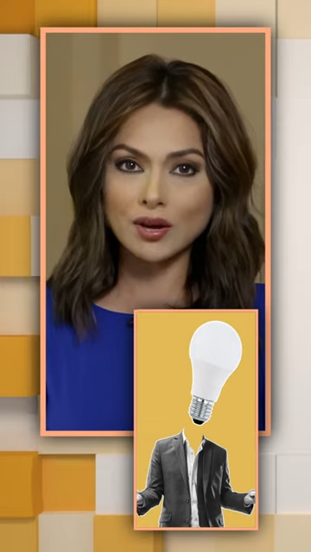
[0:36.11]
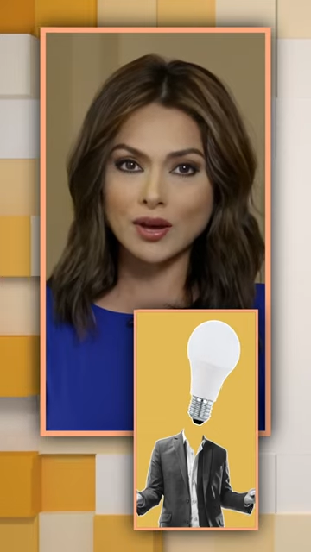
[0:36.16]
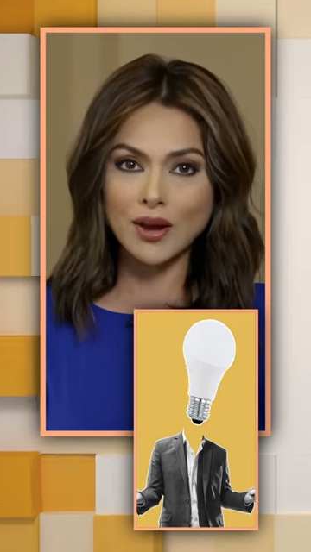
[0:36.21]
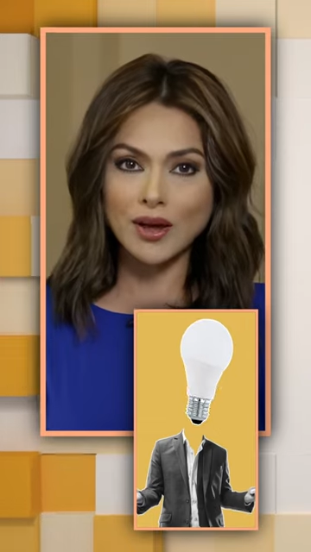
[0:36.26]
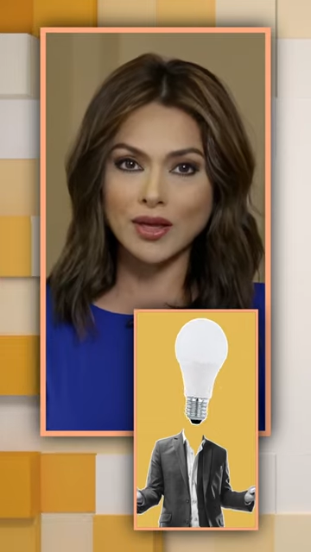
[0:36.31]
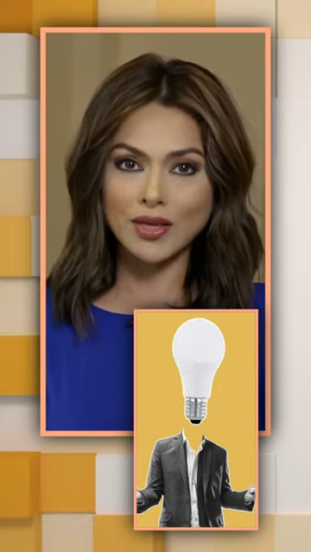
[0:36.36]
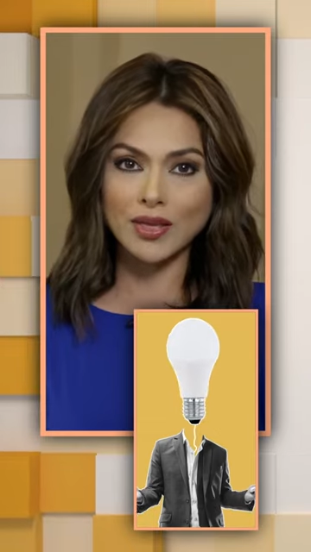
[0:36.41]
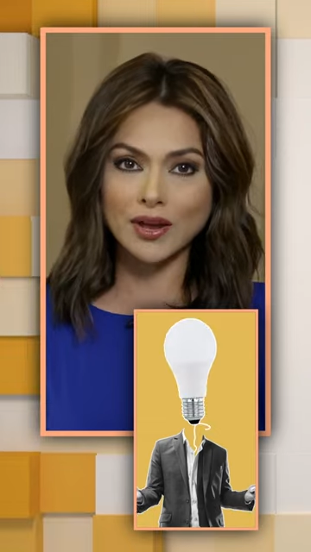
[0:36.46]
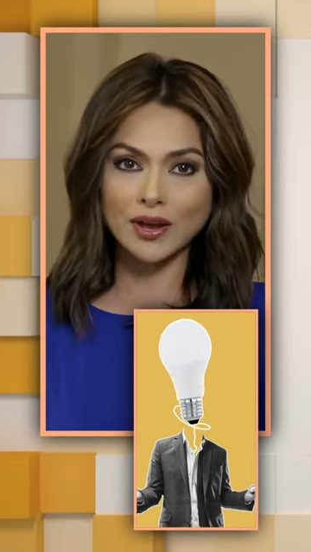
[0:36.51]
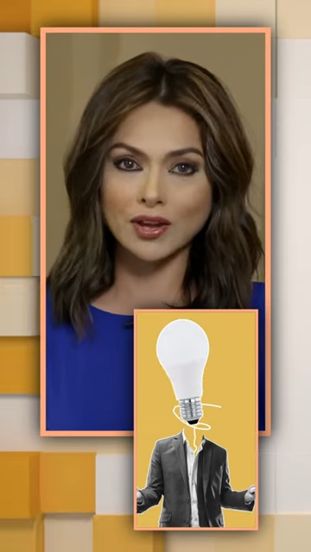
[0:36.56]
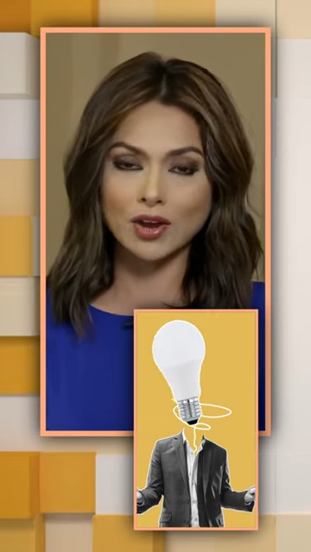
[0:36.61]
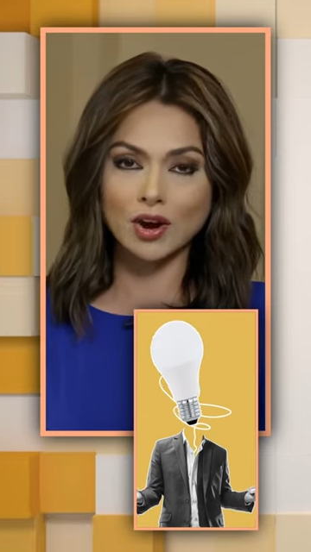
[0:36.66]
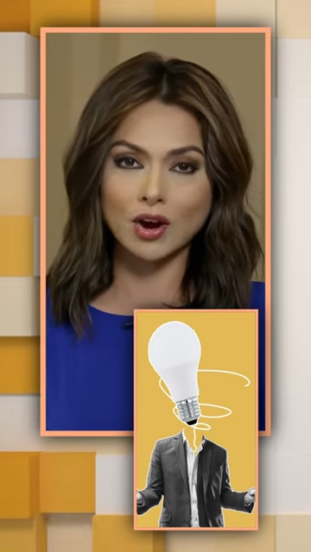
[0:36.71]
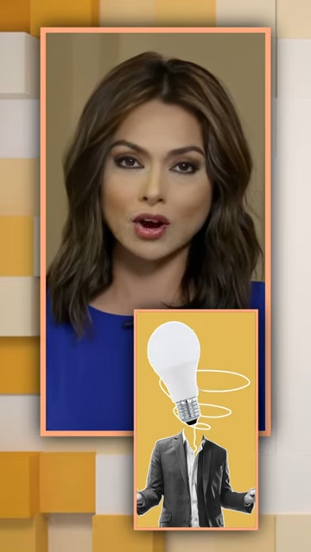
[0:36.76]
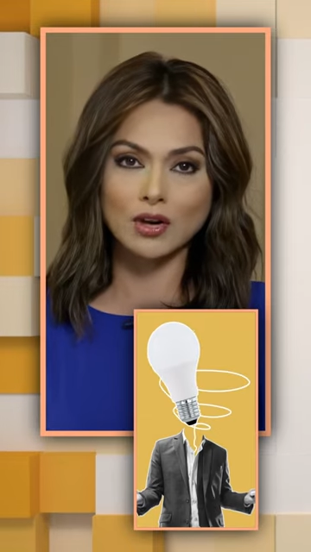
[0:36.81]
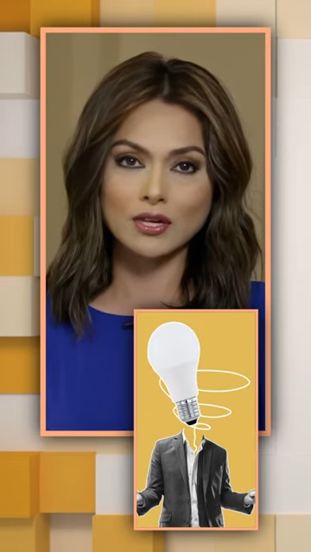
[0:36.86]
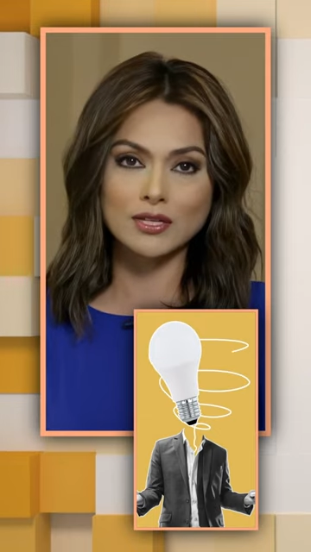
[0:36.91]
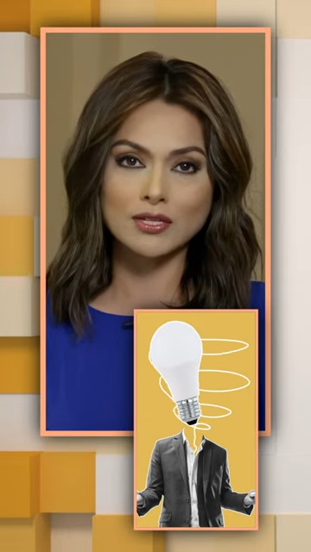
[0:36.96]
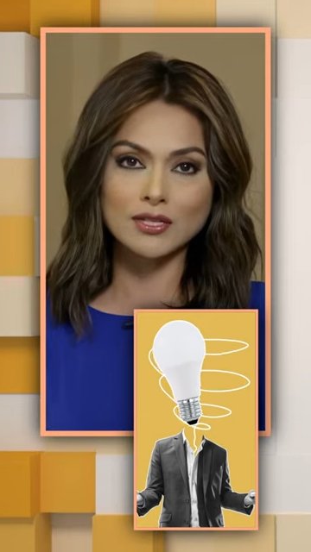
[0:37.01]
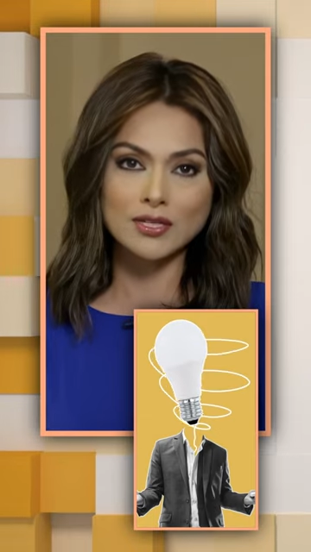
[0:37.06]
about that at the
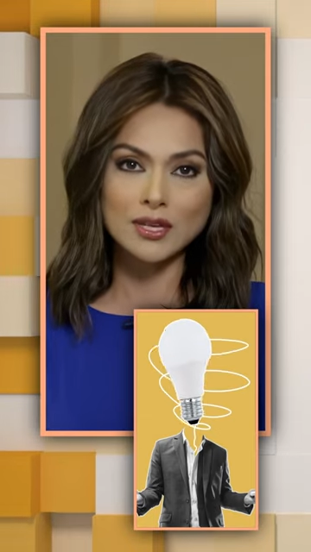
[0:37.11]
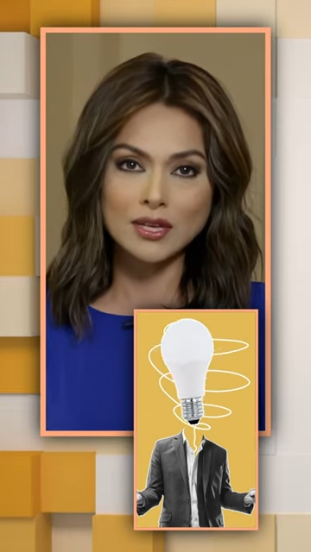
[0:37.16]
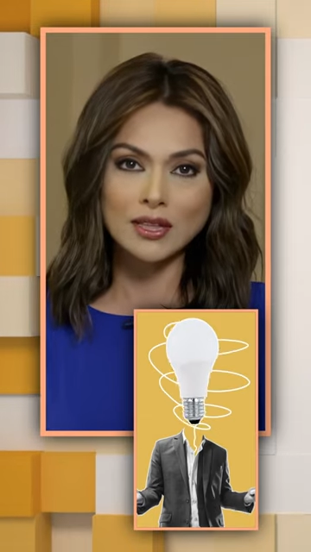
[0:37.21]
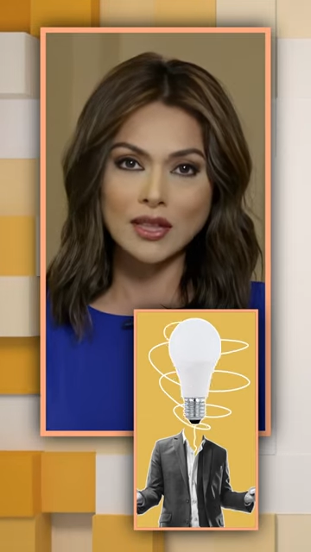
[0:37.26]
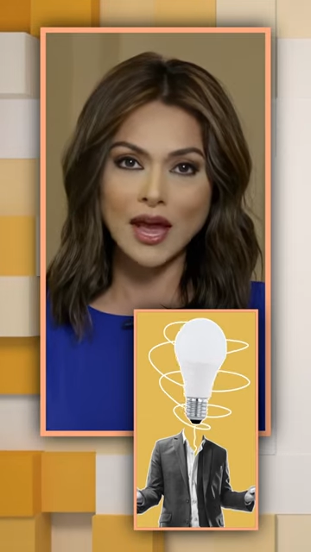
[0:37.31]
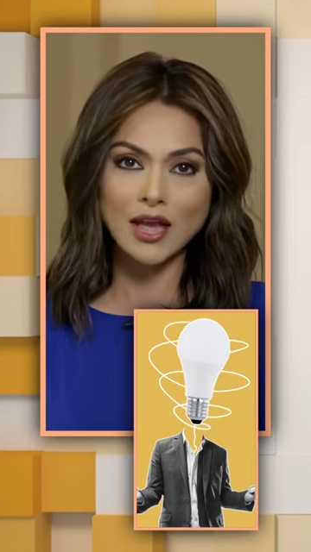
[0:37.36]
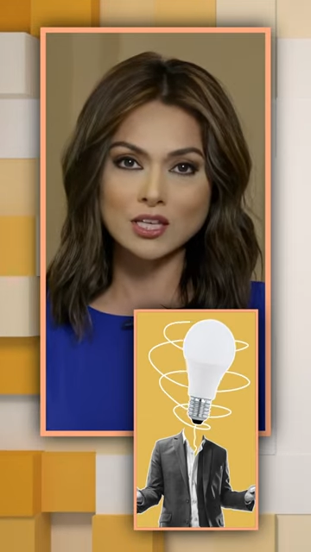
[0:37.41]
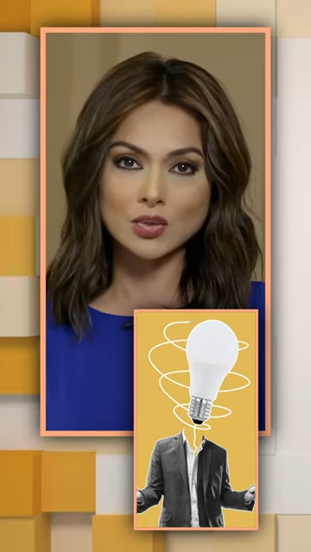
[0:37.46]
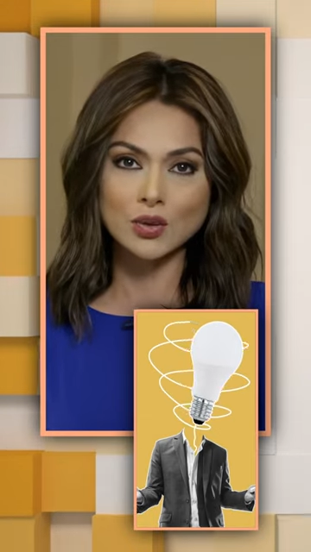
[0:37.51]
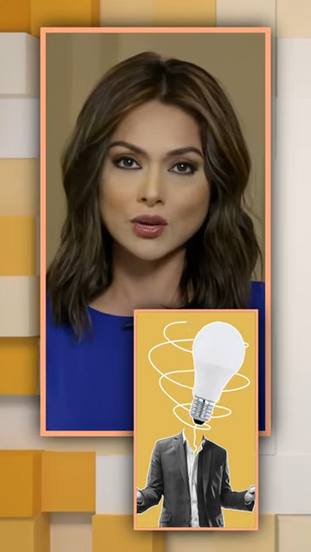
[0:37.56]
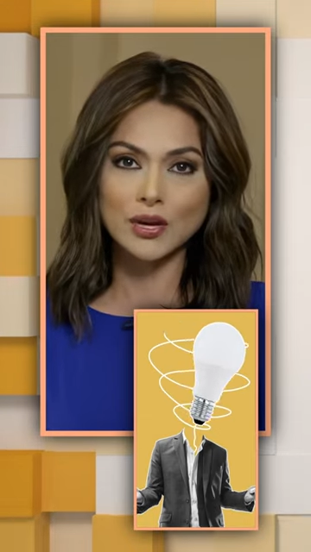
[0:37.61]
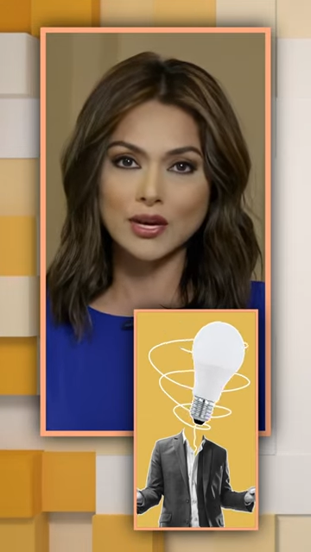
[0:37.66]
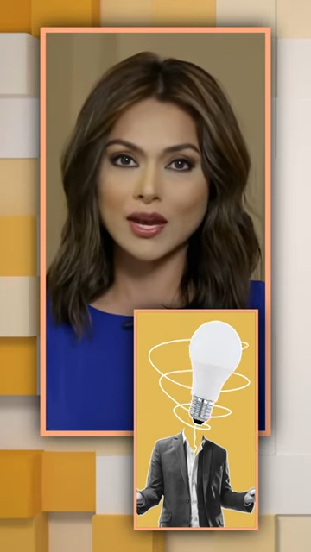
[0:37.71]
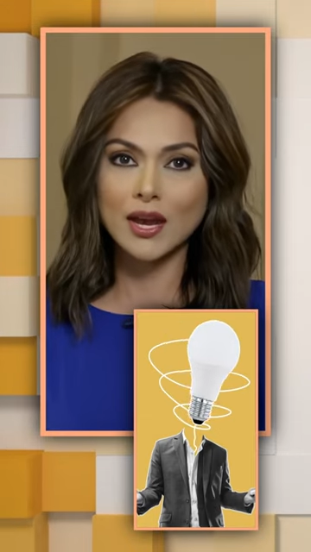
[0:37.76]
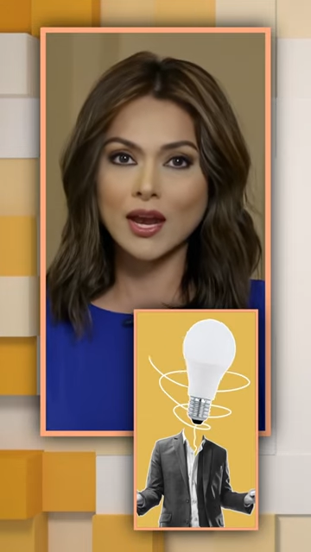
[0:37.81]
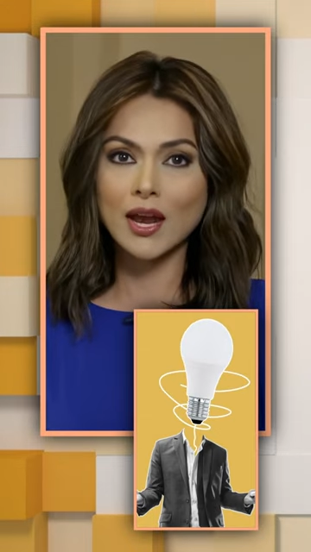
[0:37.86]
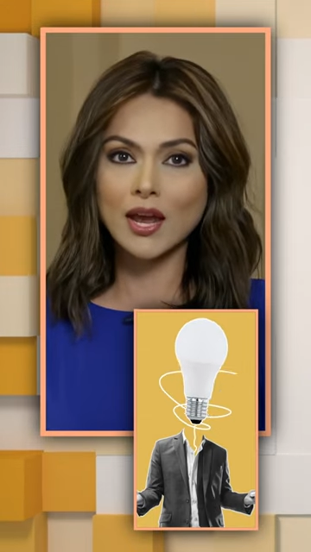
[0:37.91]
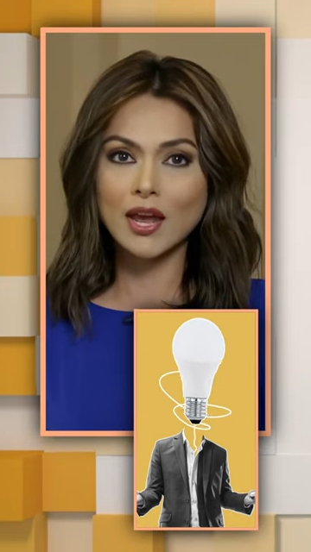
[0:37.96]
RNC last week,